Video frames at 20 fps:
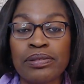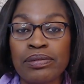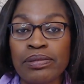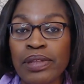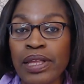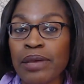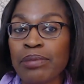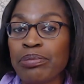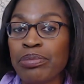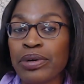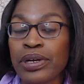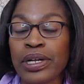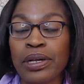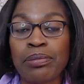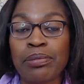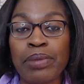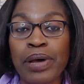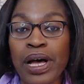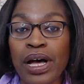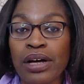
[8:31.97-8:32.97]
they bring
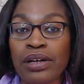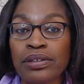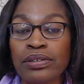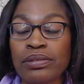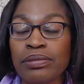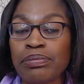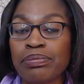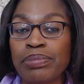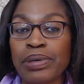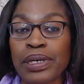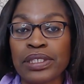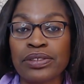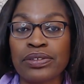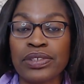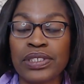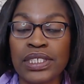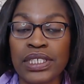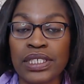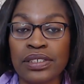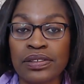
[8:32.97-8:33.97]
about better
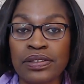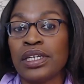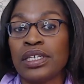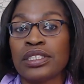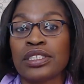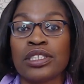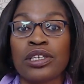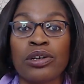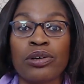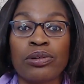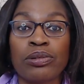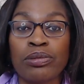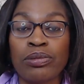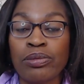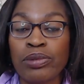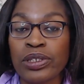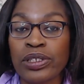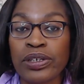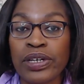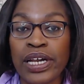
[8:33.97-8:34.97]
deals. So
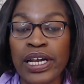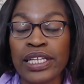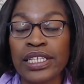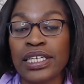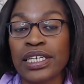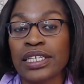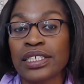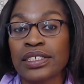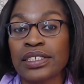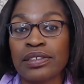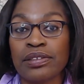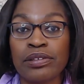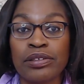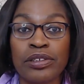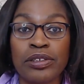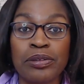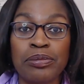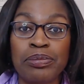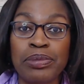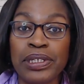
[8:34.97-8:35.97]
what are headaches?
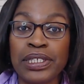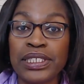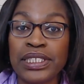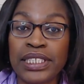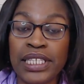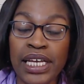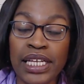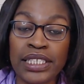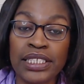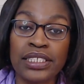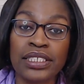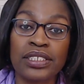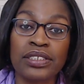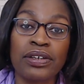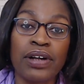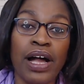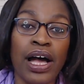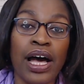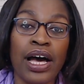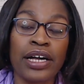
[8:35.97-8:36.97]
Could be tenants
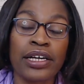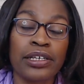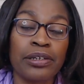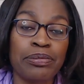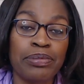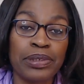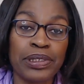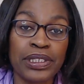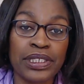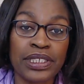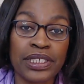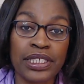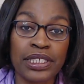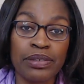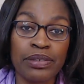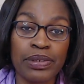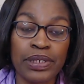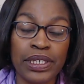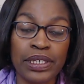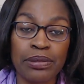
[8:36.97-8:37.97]
or occupants
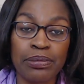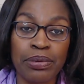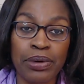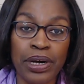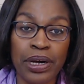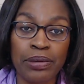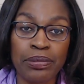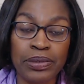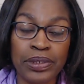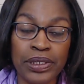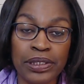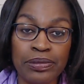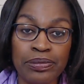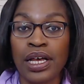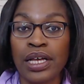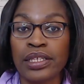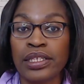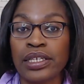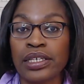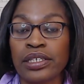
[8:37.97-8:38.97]
living in the property.
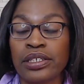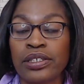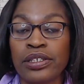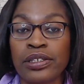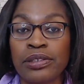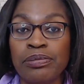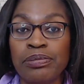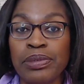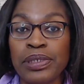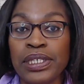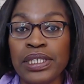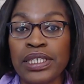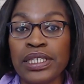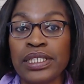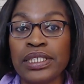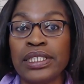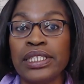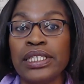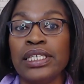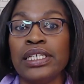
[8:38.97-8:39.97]
It could
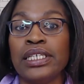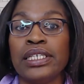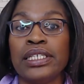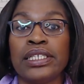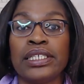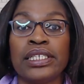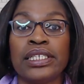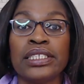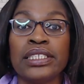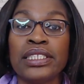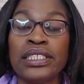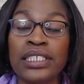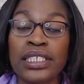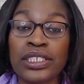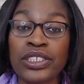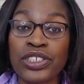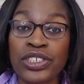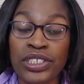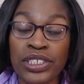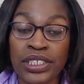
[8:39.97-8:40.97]
be the
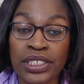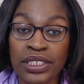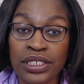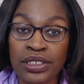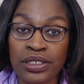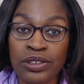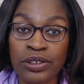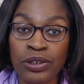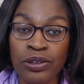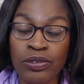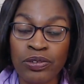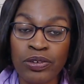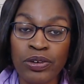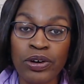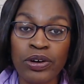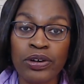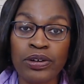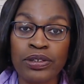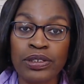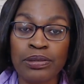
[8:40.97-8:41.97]
condition
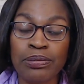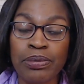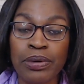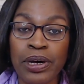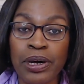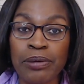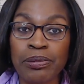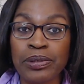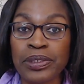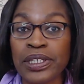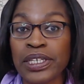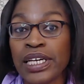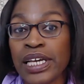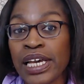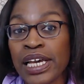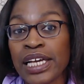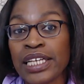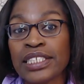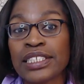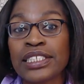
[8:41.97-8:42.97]
overall of the property.
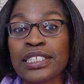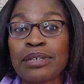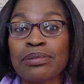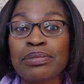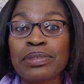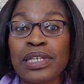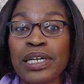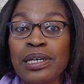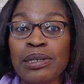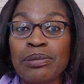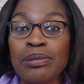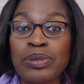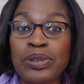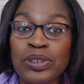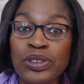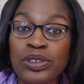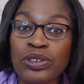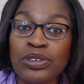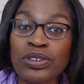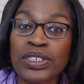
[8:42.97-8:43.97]
And sometimes
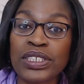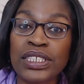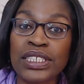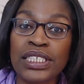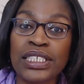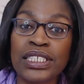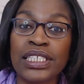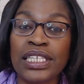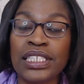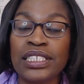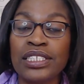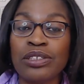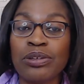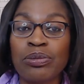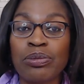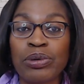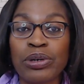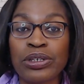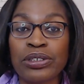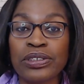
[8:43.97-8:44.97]
you'll see that in the
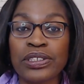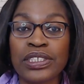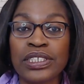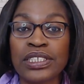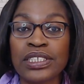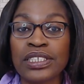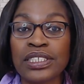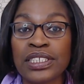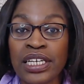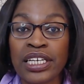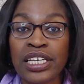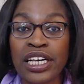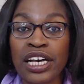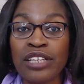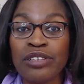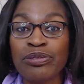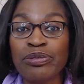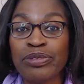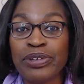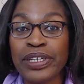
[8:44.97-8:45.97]
wordings,
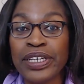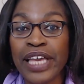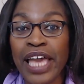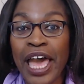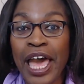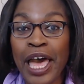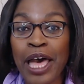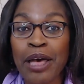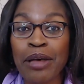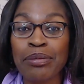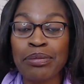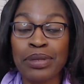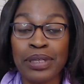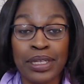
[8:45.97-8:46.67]
gut rehab